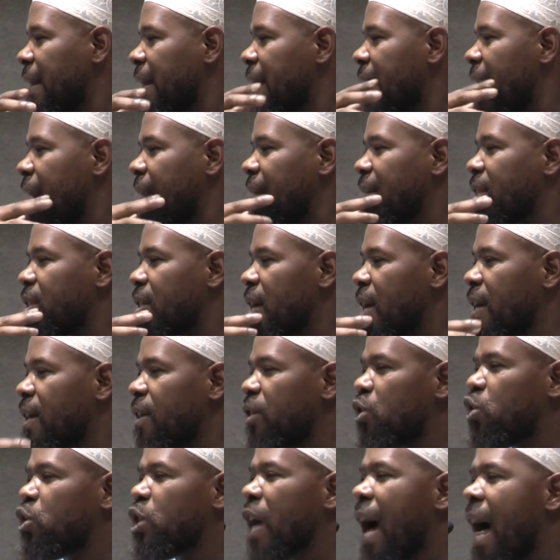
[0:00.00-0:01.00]
and his
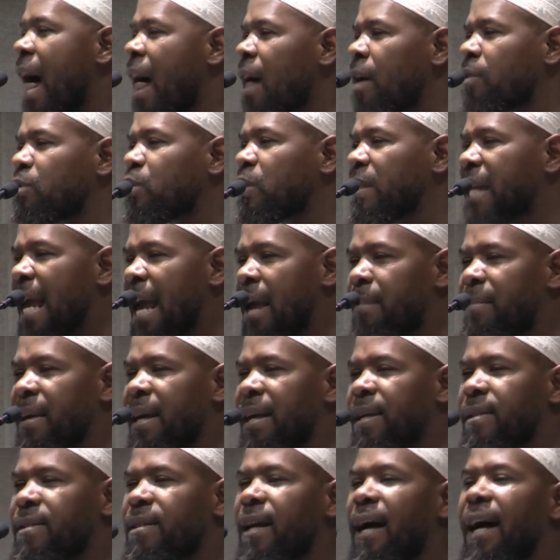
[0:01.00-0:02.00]
child's name
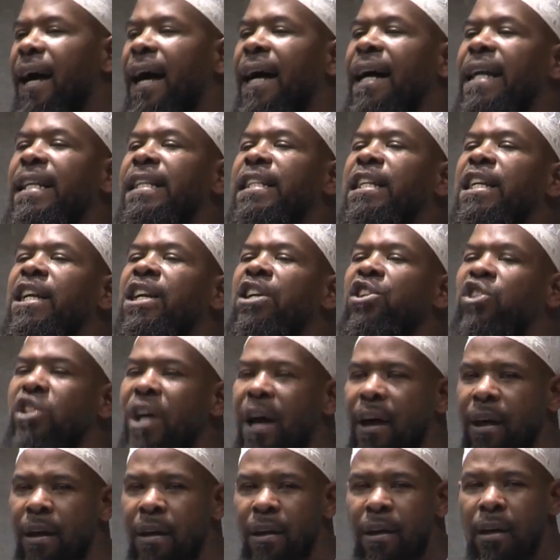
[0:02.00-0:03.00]
is
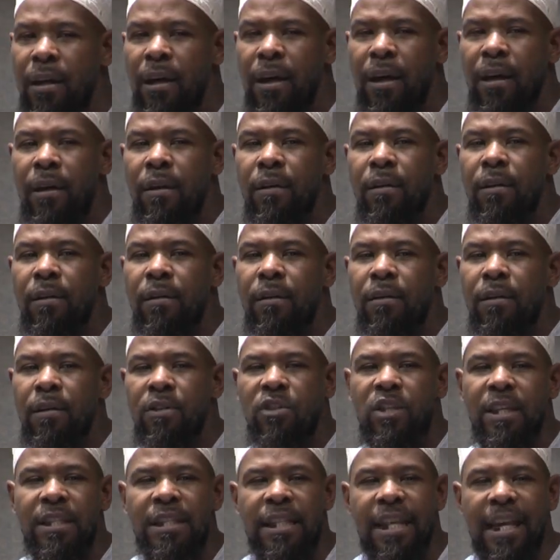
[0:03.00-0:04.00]
Khadija. It's
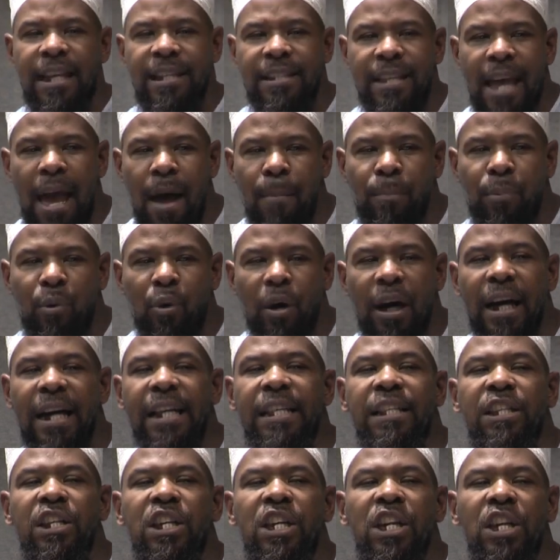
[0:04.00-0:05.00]
just an example,
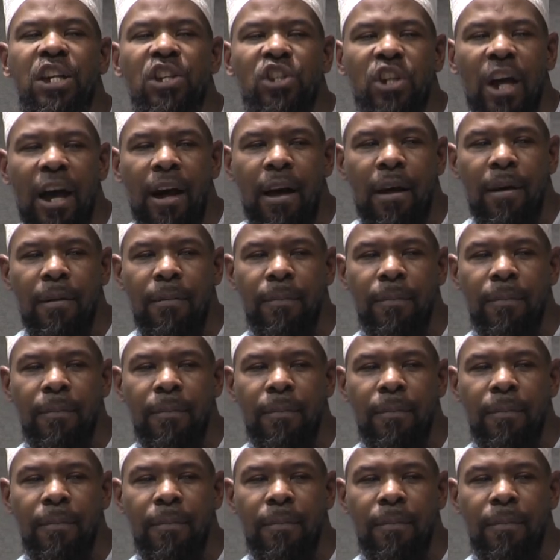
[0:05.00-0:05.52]
Khadija.